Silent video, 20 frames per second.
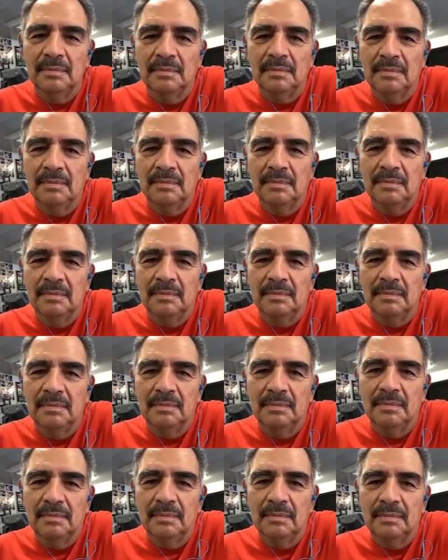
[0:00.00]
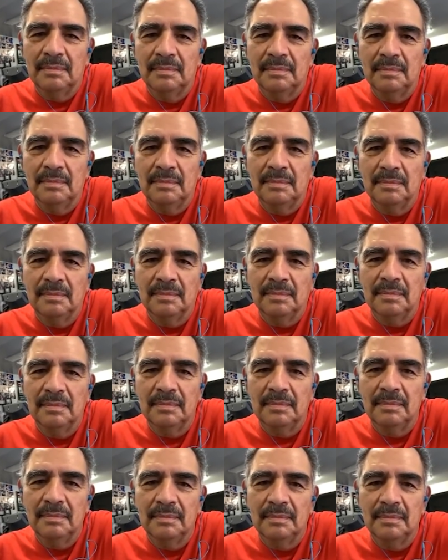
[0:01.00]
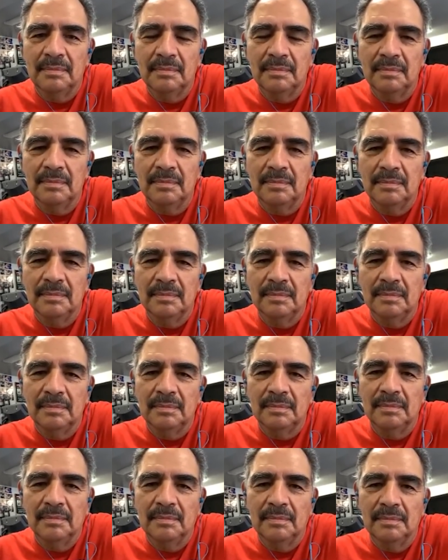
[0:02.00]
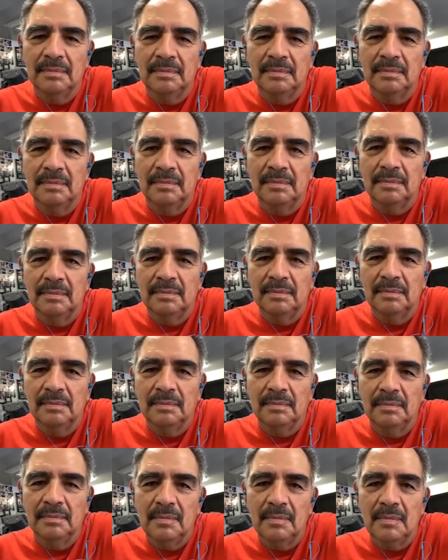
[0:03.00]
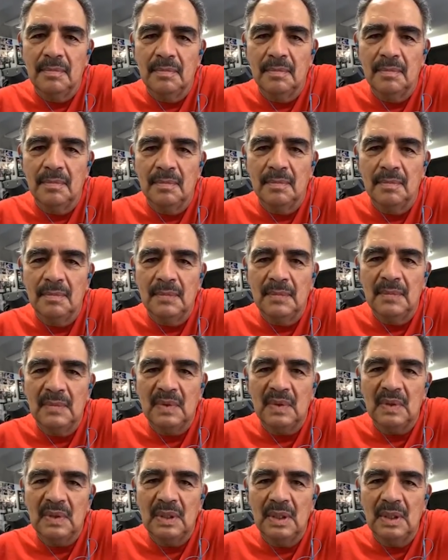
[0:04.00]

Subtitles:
This person isn't speaking.